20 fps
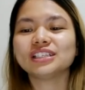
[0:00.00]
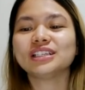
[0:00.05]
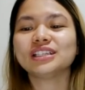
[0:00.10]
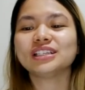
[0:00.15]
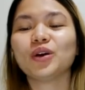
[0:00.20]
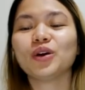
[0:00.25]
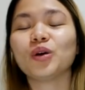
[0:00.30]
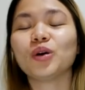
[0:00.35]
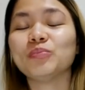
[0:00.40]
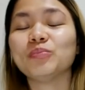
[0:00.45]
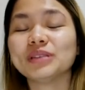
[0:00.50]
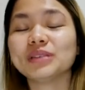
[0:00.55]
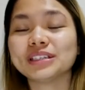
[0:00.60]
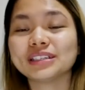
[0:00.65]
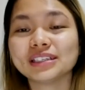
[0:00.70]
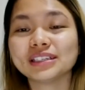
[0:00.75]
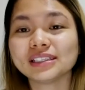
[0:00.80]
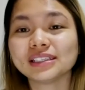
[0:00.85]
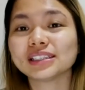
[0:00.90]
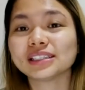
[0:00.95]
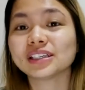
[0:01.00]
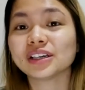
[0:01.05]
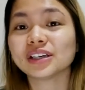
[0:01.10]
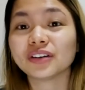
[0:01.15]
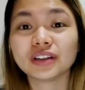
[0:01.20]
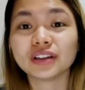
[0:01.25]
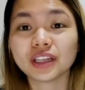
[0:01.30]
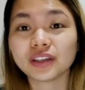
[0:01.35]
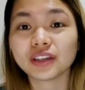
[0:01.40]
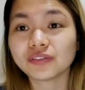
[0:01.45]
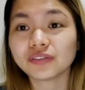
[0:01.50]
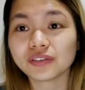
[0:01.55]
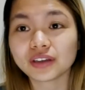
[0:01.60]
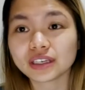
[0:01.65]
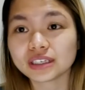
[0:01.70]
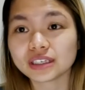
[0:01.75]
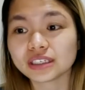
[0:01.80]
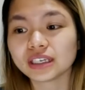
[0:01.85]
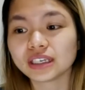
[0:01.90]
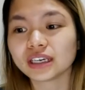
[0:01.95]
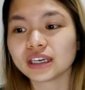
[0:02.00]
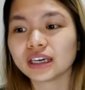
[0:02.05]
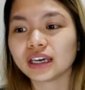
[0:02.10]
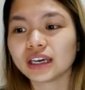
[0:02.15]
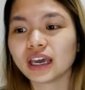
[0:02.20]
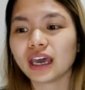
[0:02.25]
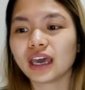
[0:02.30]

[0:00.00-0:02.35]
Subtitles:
that your business is currently facing?